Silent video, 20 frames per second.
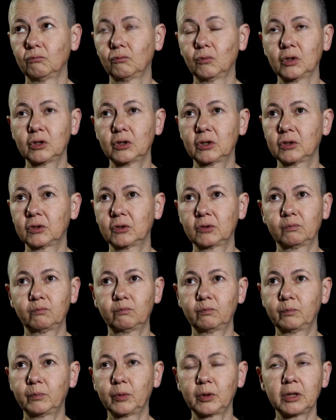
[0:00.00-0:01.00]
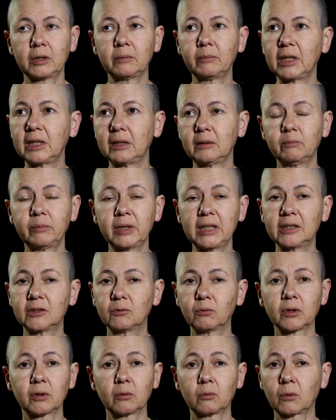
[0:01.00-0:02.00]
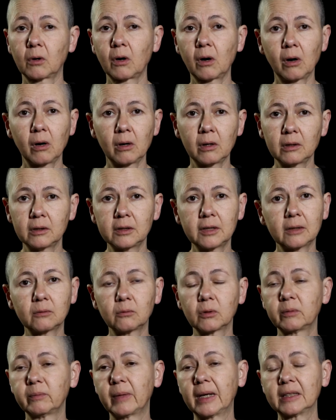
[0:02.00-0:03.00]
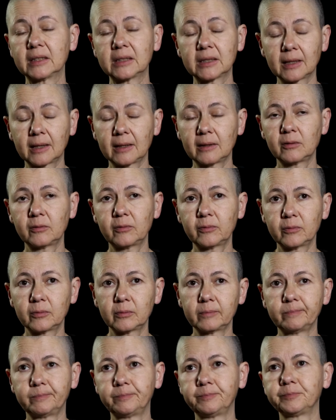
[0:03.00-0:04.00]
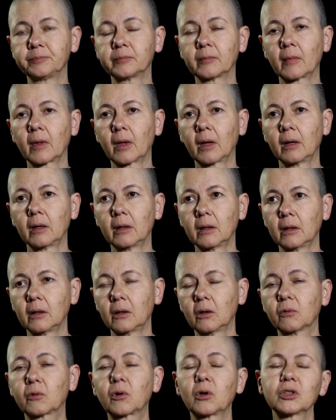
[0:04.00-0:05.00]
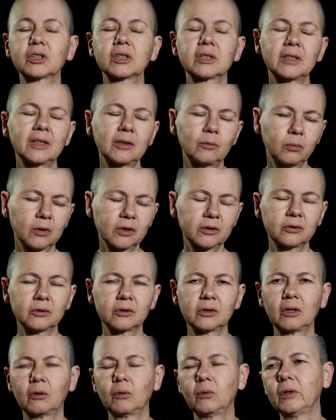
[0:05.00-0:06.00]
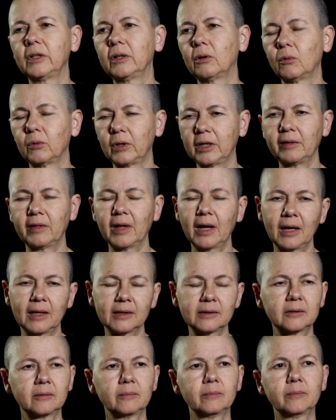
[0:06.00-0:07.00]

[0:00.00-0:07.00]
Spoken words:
was putting me in peace with the world and with myself. Of course, it wasn't only that,